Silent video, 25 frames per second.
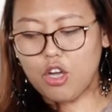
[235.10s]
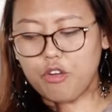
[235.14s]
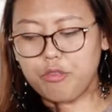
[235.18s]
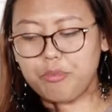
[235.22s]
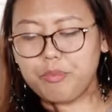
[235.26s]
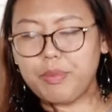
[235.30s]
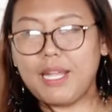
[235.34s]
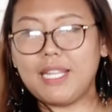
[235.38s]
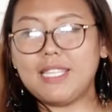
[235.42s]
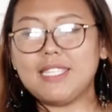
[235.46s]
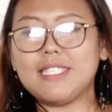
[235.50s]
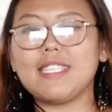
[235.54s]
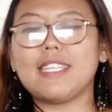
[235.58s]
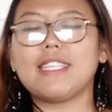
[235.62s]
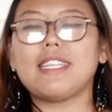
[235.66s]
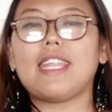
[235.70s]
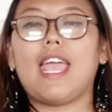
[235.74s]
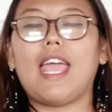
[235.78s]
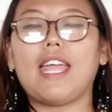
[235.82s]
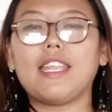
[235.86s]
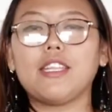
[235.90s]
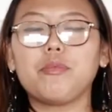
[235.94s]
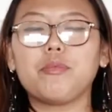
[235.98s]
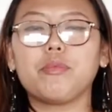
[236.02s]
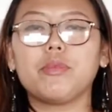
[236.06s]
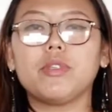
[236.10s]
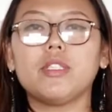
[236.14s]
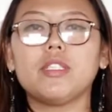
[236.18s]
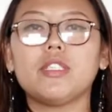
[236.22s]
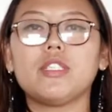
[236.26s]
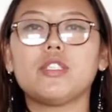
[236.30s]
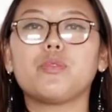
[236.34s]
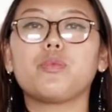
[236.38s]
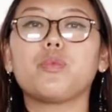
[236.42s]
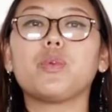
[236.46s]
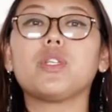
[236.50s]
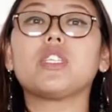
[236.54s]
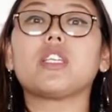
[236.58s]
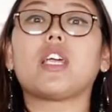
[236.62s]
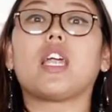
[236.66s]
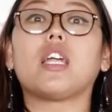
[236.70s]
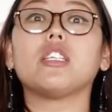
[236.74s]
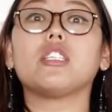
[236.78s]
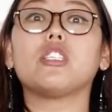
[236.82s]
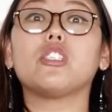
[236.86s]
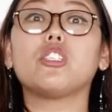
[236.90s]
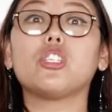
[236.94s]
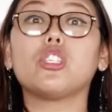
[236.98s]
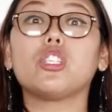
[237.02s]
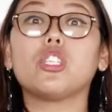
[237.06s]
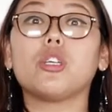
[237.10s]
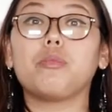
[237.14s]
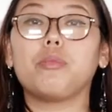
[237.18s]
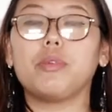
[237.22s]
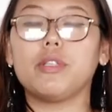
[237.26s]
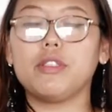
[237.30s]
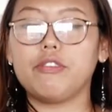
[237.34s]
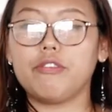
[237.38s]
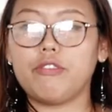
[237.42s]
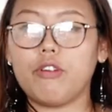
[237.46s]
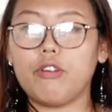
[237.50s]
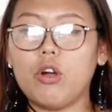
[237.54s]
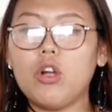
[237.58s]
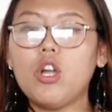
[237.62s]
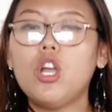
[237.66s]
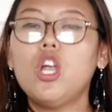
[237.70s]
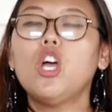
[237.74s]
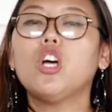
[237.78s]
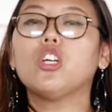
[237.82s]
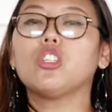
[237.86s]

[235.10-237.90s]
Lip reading: plants and animals which are suitable for